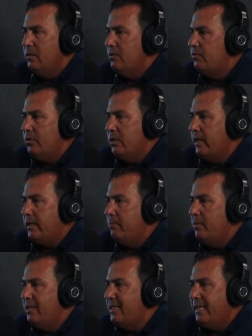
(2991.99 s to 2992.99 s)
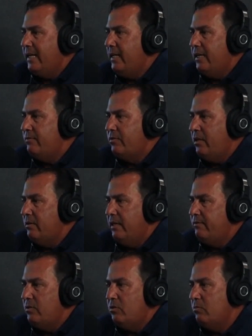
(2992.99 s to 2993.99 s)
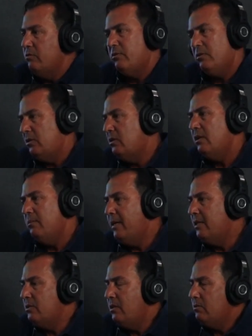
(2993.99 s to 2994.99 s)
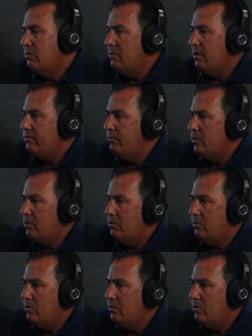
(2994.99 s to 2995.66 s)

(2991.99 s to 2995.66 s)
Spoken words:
for like a month and a half without having to move. So you can imagine how tough it was to